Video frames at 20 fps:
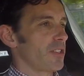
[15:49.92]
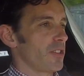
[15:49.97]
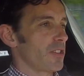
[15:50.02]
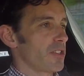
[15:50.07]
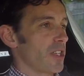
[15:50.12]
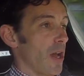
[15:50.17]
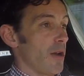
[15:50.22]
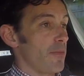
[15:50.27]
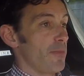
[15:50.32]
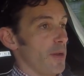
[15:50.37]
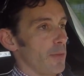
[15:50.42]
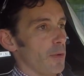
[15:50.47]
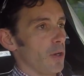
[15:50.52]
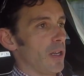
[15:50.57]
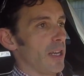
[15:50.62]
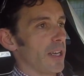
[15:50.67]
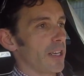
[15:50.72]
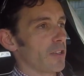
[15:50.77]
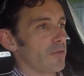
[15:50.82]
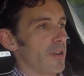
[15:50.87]
so a bit more
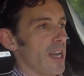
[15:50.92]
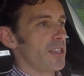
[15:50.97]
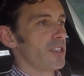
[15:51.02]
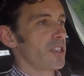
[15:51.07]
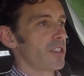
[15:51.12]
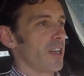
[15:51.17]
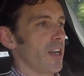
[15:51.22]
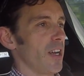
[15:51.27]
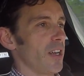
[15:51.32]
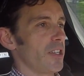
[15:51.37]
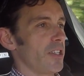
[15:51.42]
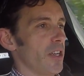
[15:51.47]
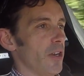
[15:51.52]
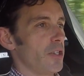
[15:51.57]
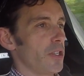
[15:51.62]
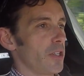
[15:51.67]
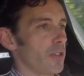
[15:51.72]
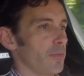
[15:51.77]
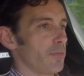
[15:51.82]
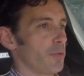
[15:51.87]
like a race car. You know,
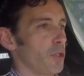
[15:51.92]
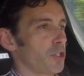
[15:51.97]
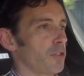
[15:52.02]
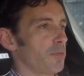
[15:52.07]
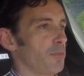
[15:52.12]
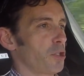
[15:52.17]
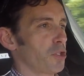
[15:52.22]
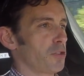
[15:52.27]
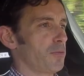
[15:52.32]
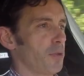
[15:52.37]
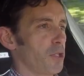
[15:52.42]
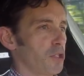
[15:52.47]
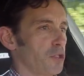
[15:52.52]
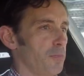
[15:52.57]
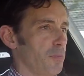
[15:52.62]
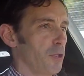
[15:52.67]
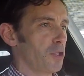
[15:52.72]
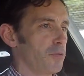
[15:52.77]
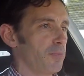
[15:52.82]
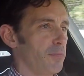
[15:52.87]
you can push and push and push and
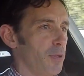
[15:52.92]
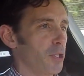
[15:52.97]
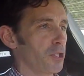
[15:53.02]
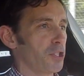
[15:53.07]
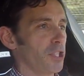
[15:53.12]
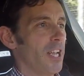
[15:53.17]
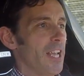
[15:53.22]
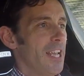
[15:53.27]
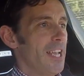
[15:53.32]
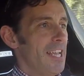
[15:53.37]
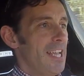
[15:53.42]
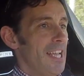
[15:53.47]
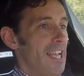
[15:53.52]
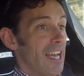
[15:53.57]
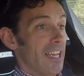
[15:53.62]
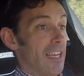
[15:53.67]
push and push, and